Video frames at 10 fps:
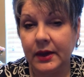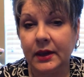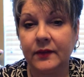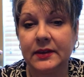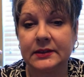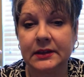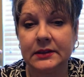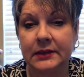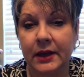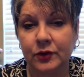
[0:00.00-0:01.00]
if it
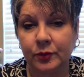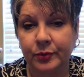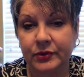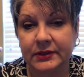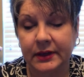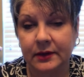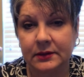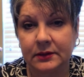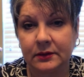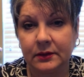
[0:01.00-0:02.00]
says 100%